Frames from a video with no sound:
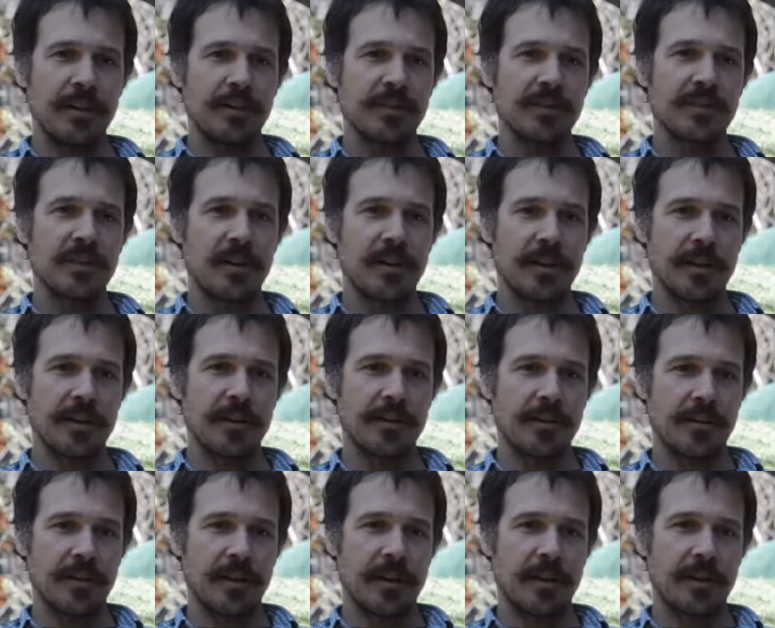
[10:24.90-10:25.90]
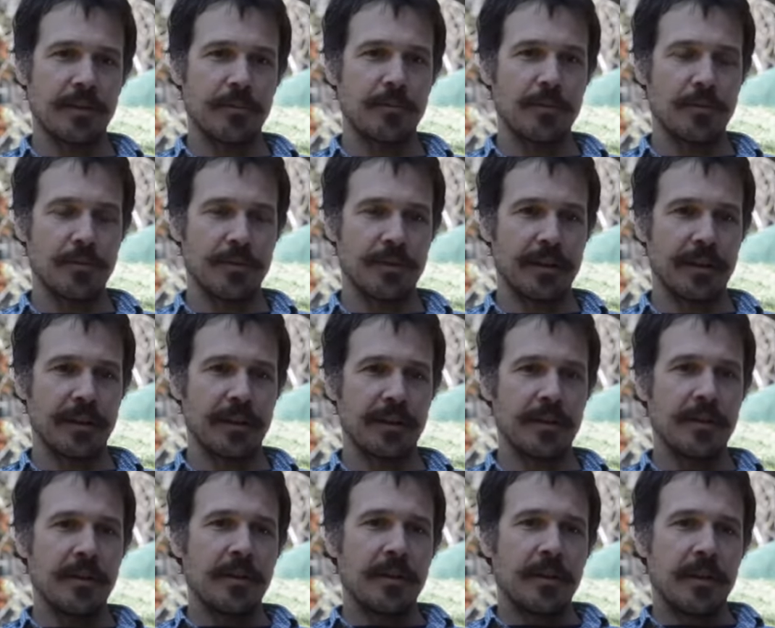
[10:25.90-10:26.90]
started the brewery
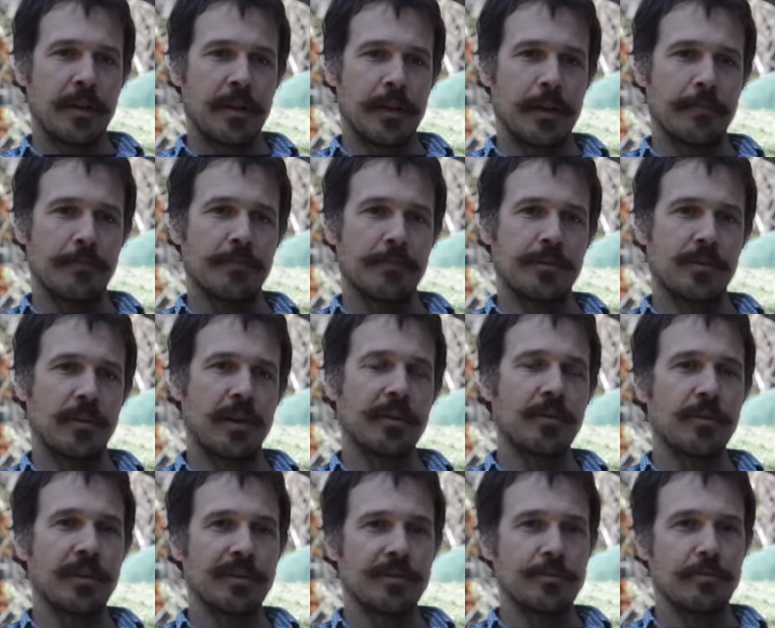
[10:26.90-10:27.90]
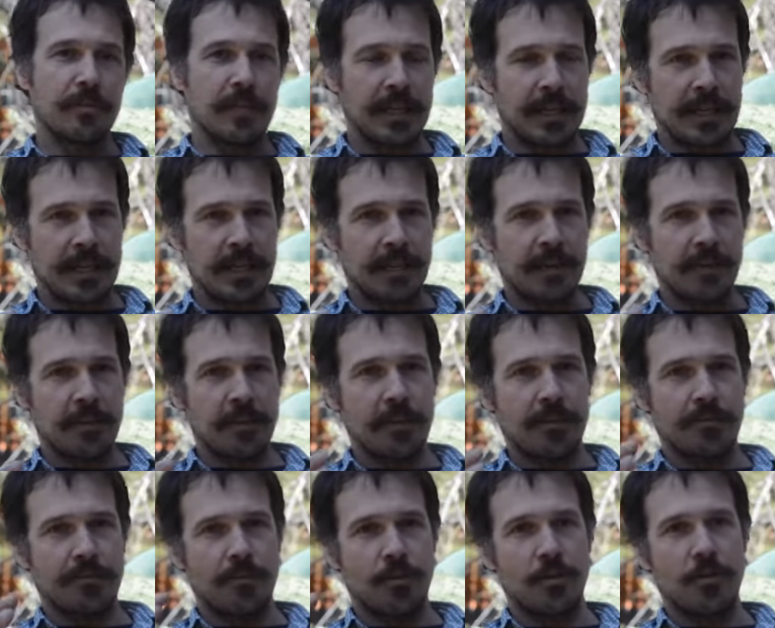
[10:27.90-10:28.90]
trying to raise money
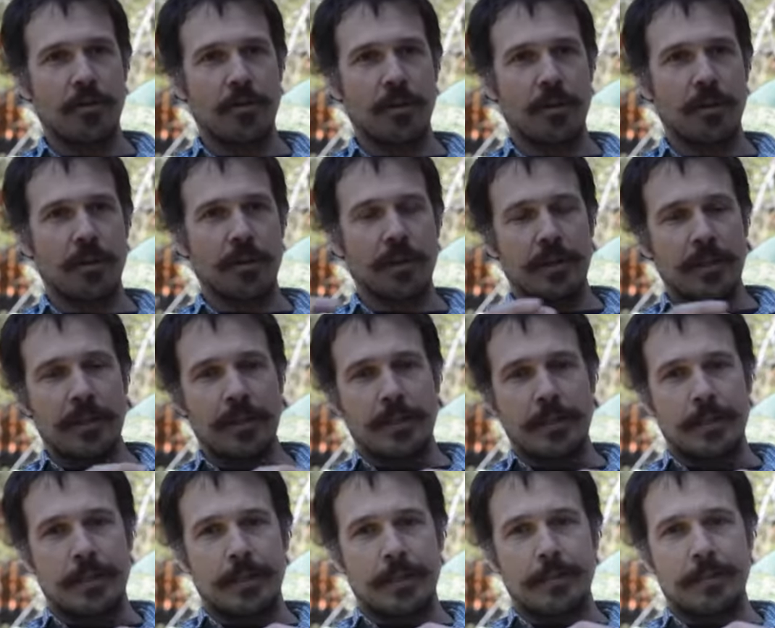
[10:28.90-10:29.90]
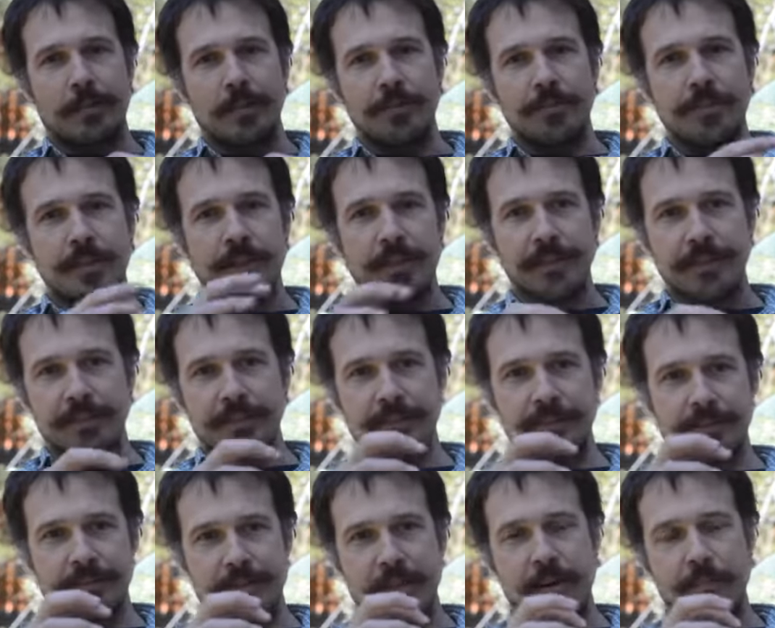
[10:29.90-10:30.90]
for our
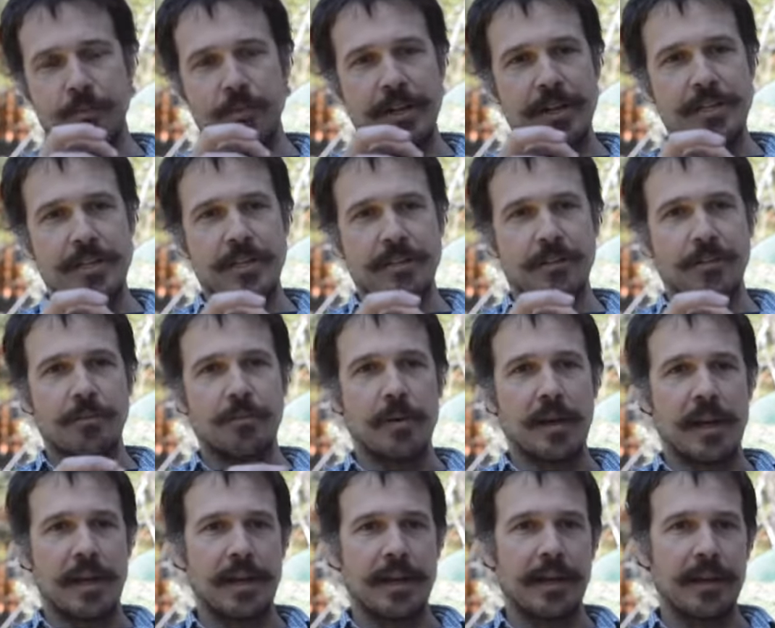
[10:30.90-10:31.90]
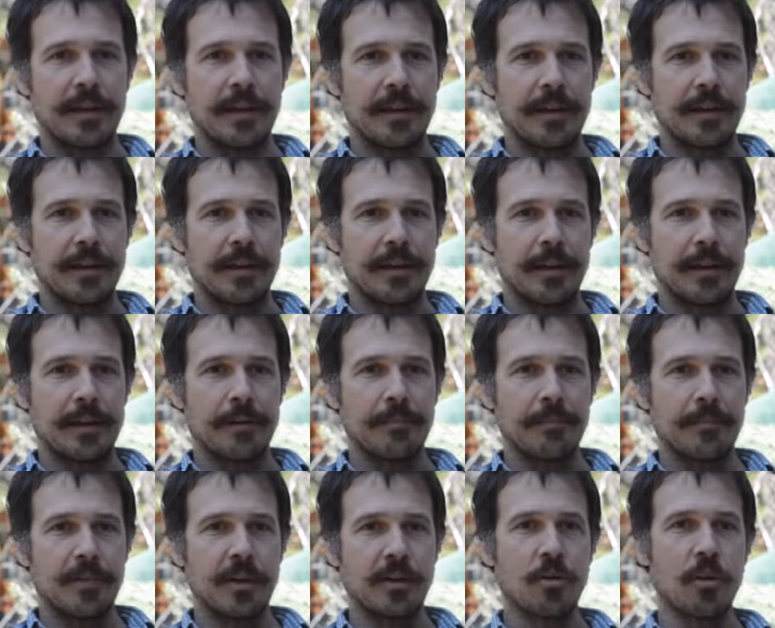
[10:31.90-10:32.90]
various operations by
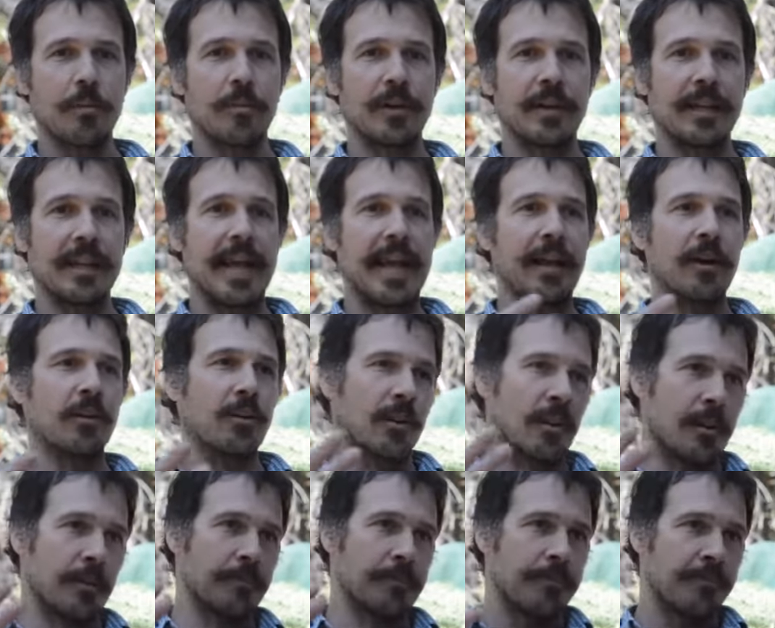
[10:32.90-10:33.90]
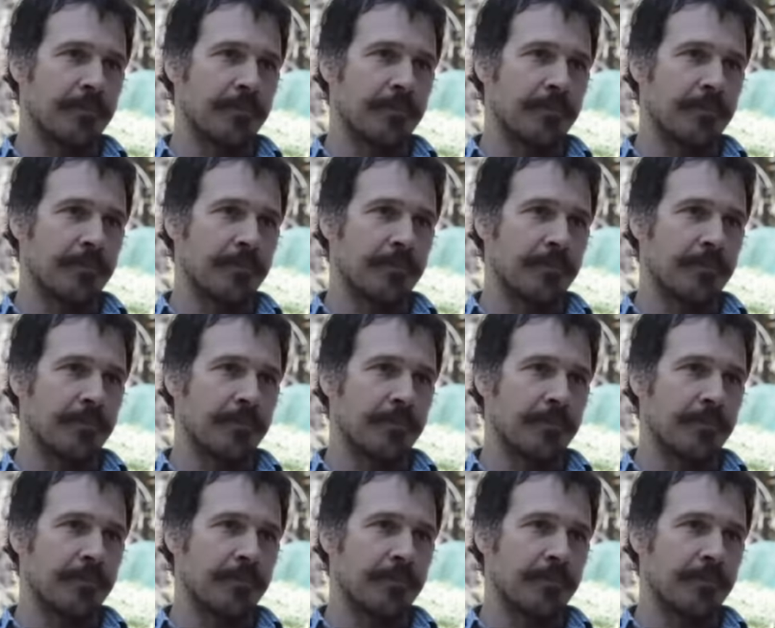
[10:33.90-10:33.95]
incorporating an ale club.